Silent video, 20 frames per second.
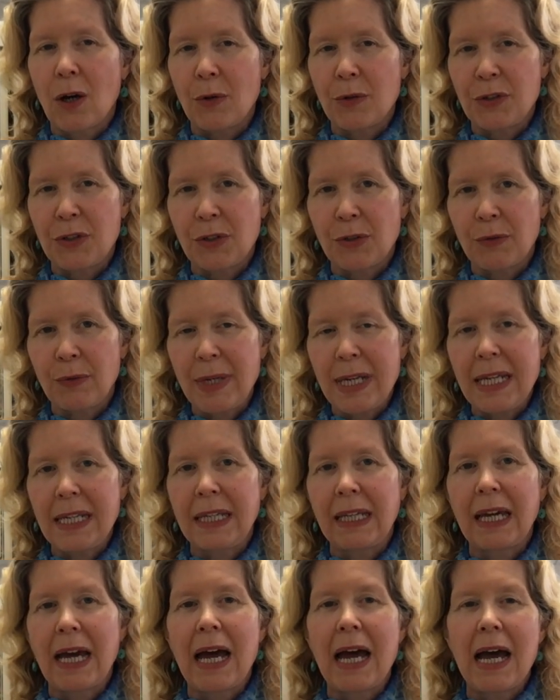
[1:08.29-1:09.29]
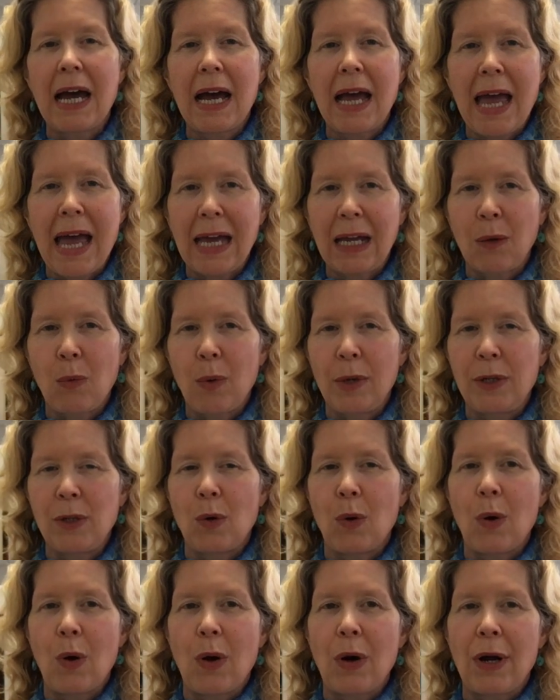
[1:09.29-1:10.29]
Costa Rica,
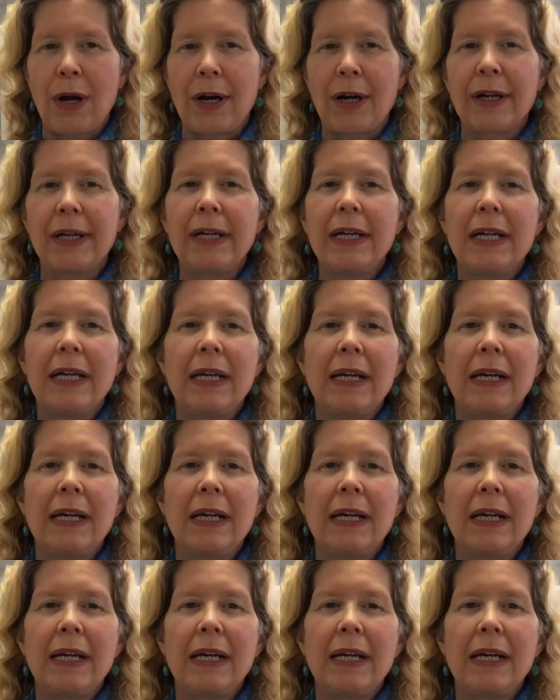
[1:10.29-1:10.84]
Ecuador,